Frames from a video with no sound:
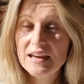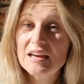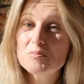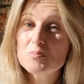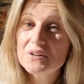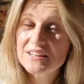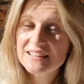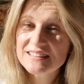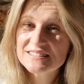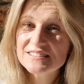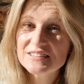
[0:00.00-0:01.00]
and bring
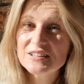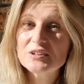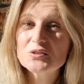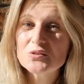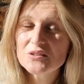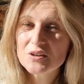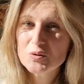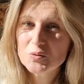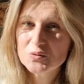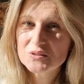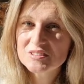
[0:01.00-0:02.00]
it to the
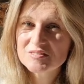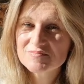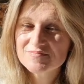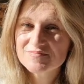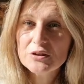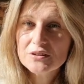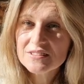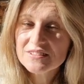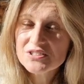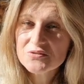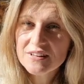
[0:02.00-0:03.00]
Lord. Look at
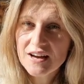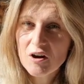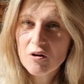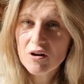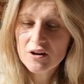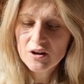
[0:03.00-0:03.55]
this flower